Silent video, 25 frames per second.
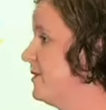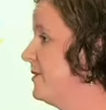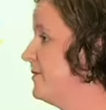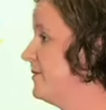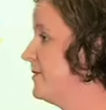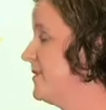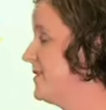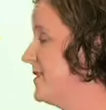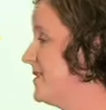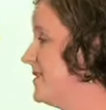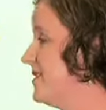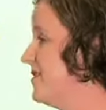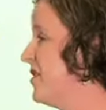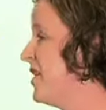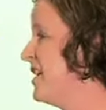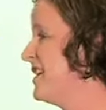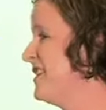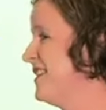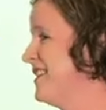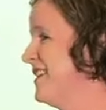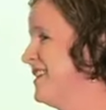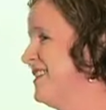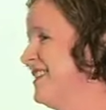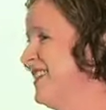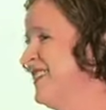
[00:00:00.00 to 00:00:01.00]
because it's
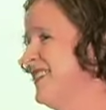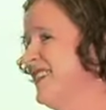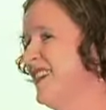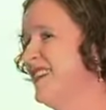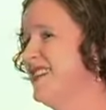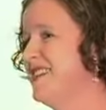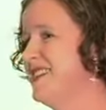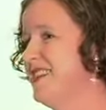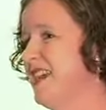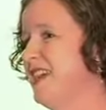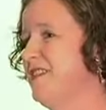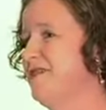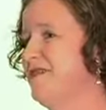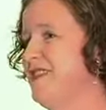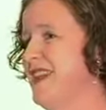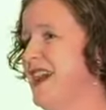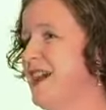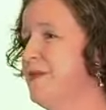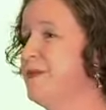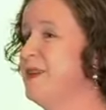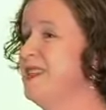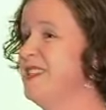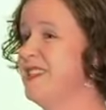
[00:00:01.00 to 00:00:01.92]
likely that that safe gap